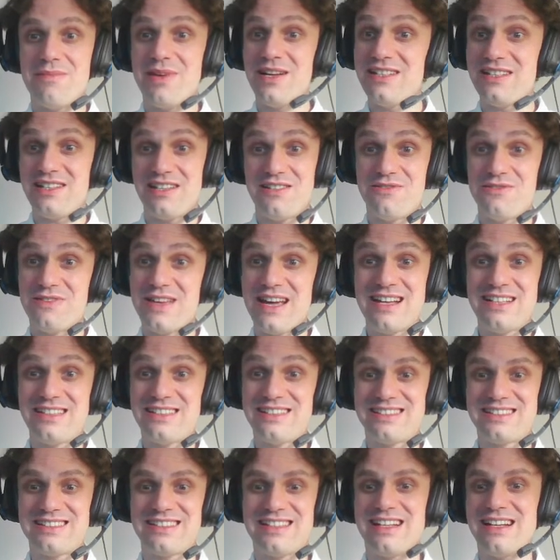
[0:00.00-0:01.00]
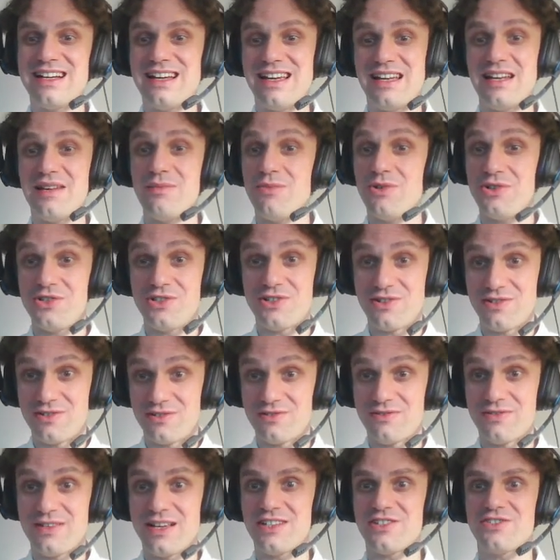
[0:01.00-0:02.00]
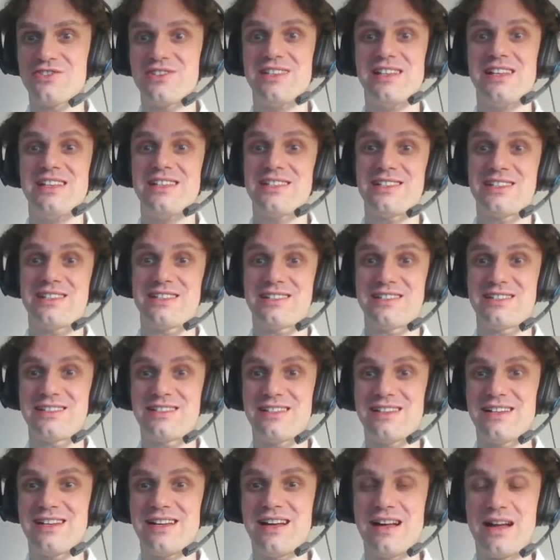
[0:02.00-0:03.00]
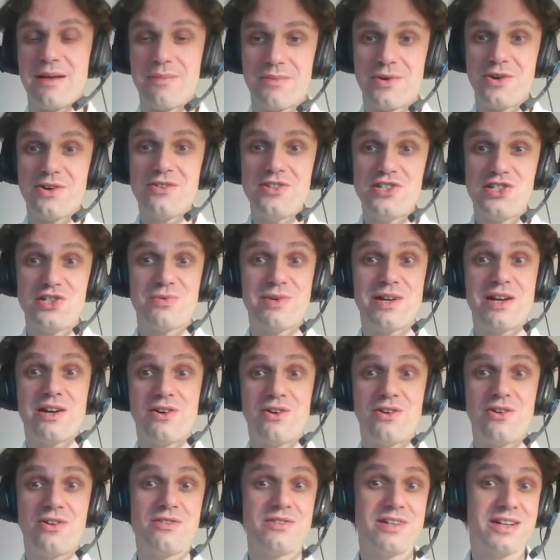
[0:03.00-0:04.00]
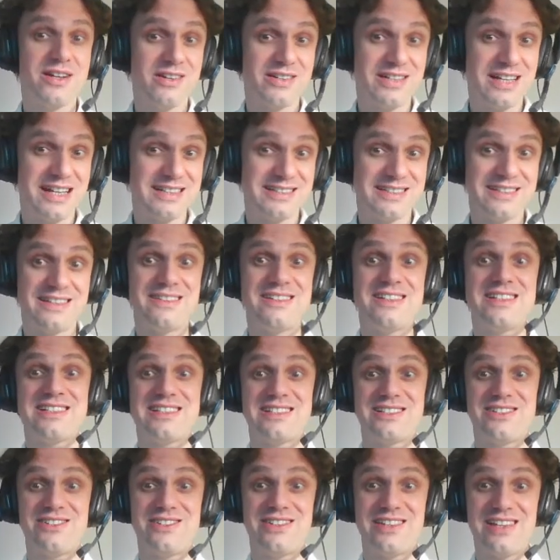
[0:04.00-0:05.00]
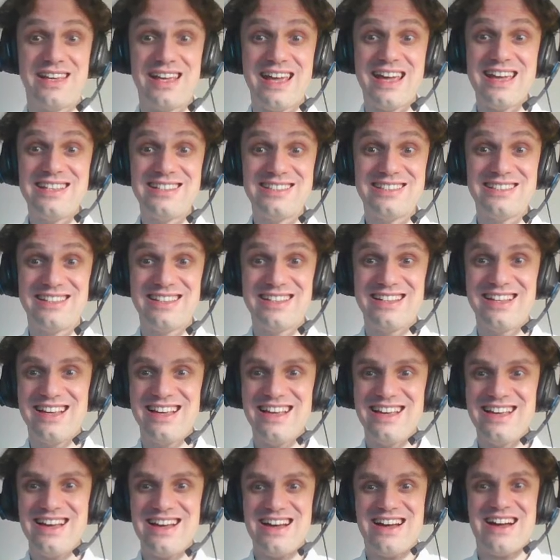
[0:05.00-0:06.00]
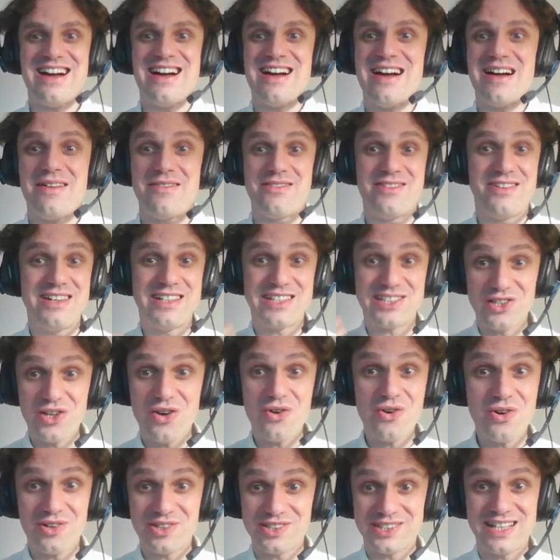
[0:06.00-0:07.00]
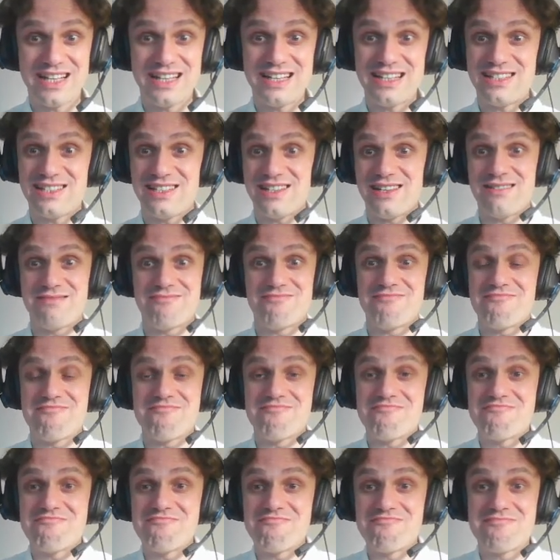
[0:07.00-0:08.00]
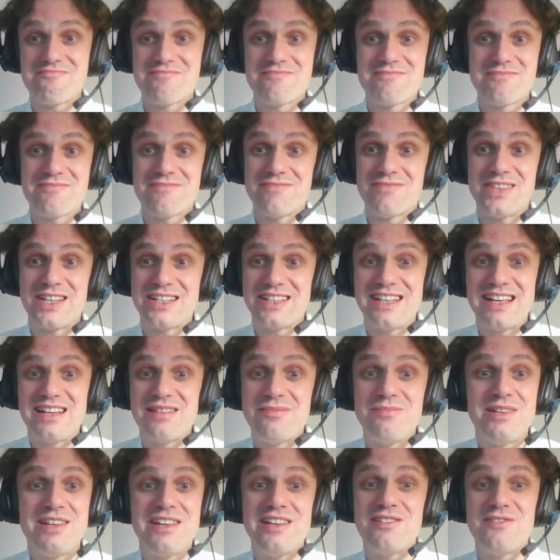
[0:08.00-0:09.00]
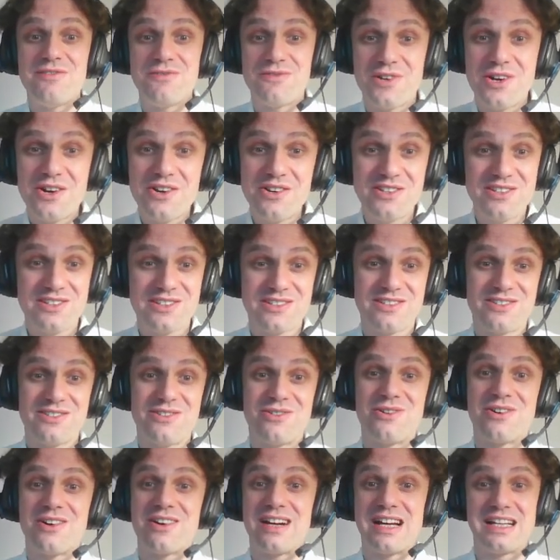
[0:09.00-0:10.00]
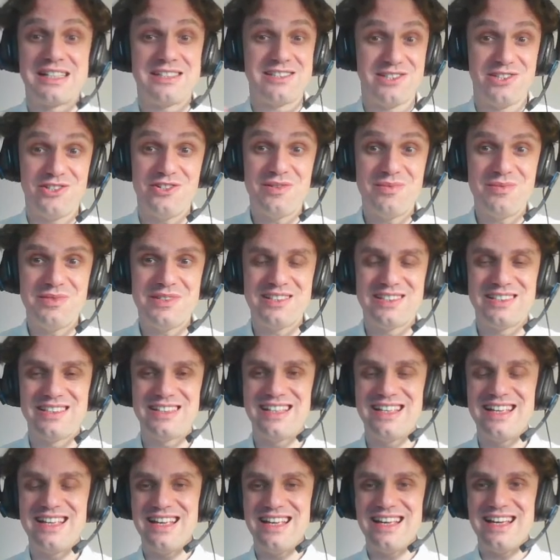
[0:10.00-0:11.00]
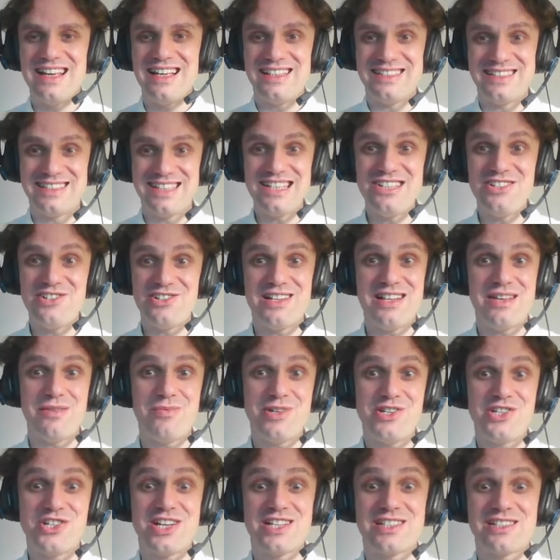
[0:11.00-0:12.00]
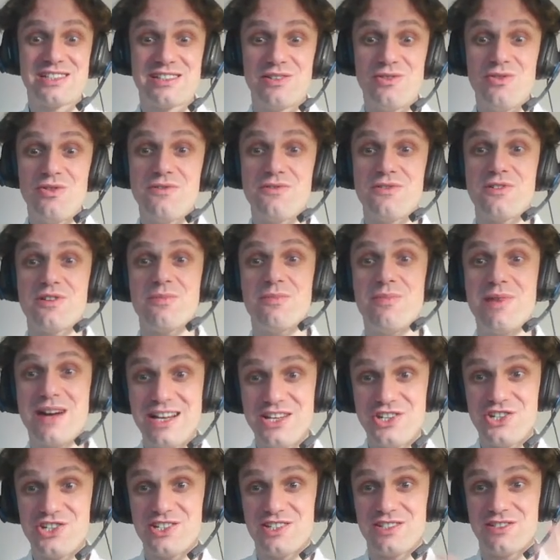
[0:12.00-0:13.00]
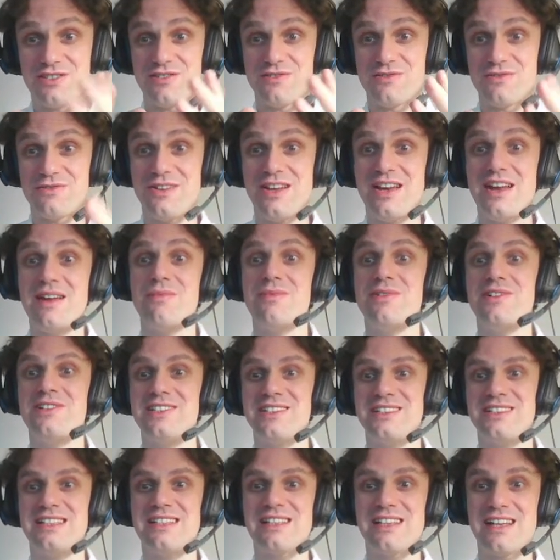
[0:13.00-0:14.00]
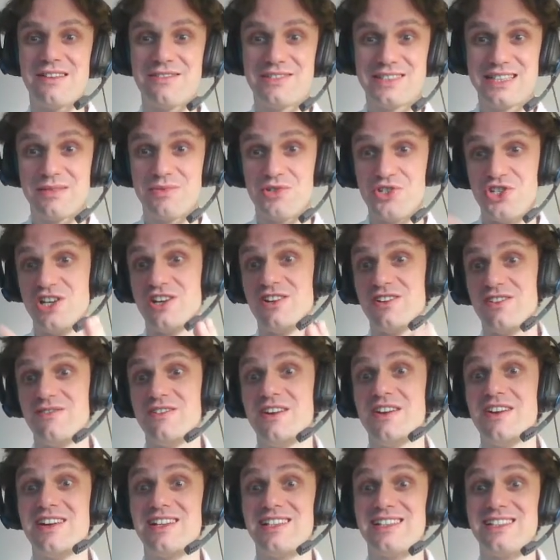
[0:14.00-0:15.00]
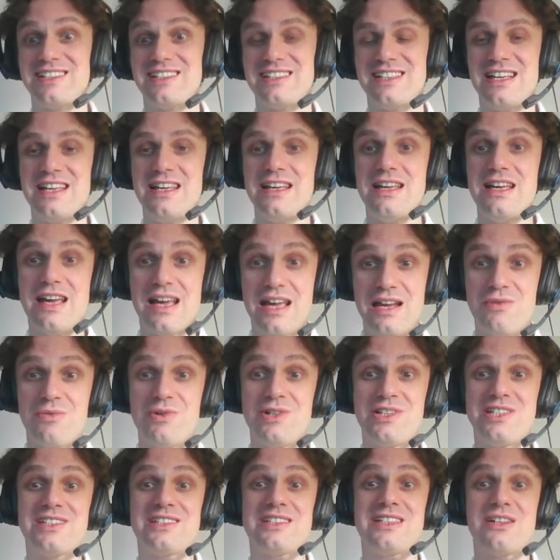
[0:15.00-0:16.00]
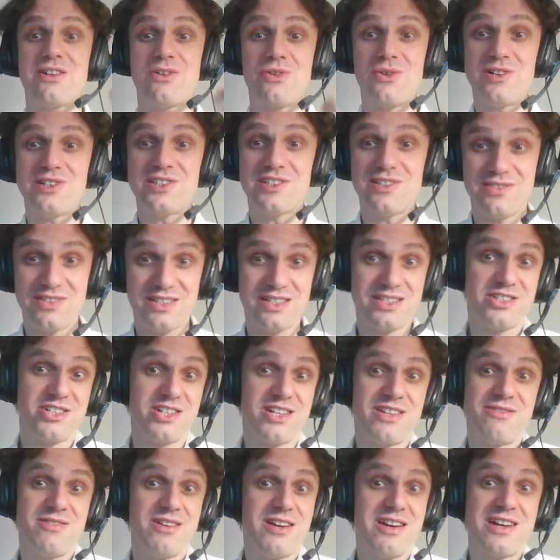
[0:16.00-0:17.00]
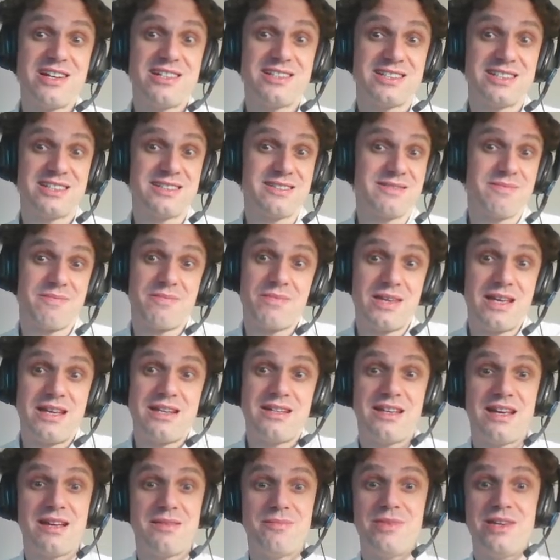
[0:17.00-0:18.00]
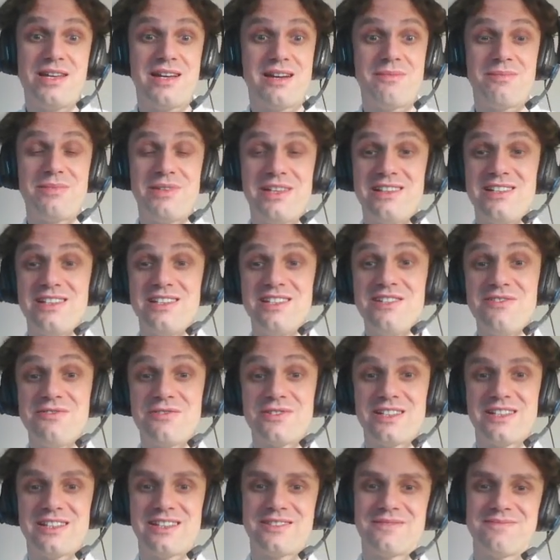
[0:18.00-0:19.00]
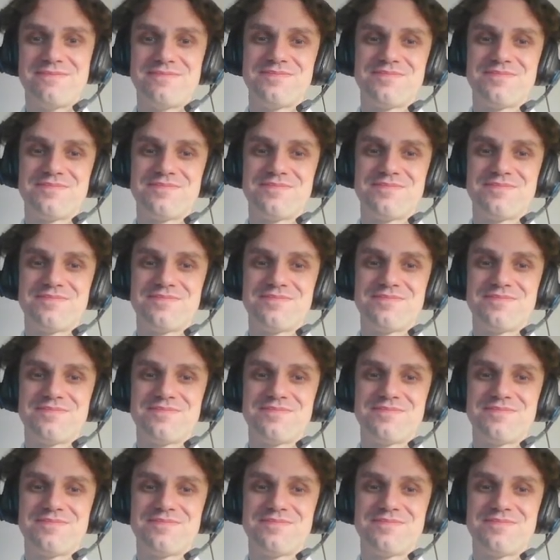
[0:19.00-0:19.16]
But in fact, in a modern factor analytic approach, we all recognize that this is not the case. There is no causality that can be inferred or assumed. Essentially, we just look for bunches of variables that have some shared variance. And what is the cause of this shared variance? It can be completely different.